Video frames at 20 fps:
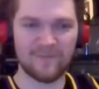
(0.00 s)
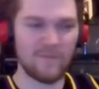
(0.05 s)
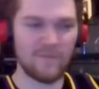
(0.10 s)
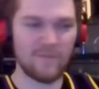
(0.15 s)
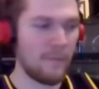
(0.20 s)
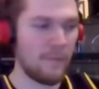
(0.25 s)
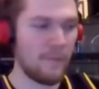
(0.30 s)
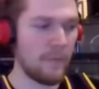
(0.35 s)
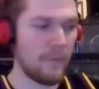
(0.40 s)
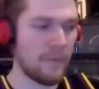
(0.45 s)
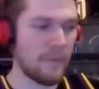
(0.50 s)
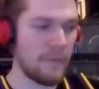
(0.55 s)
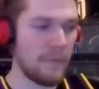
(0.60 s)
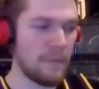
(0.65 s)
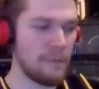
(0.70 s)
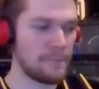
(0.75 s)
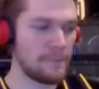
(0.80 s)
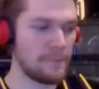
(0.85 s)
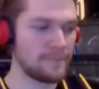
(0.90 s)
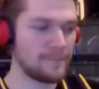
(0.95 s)

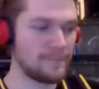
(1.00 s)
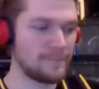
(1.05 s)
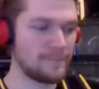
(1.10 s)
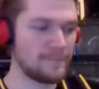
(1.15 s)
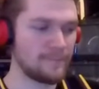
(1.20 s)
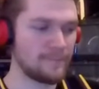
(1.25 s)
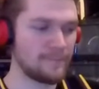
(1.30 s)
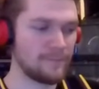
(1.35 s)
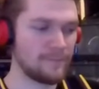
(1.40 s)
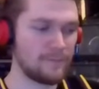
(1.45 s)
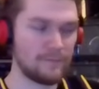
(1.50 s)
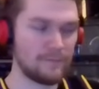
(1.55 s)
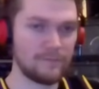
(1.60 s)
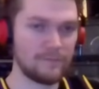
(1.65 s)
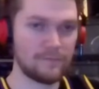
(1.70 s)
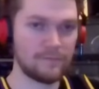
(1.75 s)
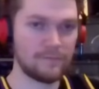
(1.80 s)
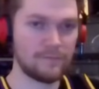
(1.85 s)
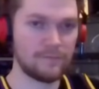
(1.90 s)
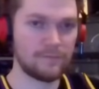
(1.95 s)

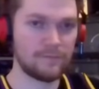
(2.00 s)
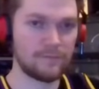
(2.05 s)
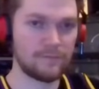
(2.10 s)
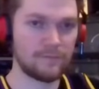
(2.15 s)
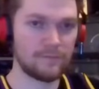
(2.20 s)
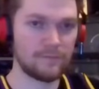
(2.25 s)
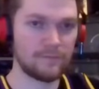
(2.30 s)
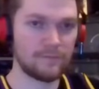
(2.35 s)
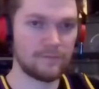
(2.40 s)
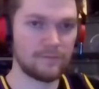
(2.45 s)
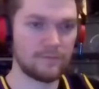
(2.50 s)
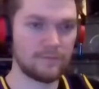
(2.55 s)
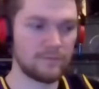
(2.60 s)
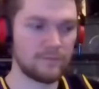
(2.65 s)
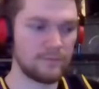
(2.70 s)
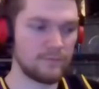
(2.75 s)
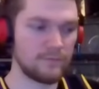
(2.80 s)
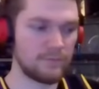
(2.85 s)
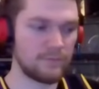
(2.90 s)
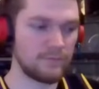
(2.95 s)

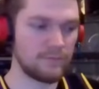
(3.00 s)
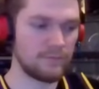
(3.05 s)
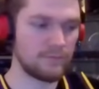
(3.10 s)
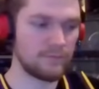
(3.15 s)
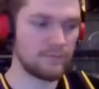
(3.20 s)
This person isn't speaking.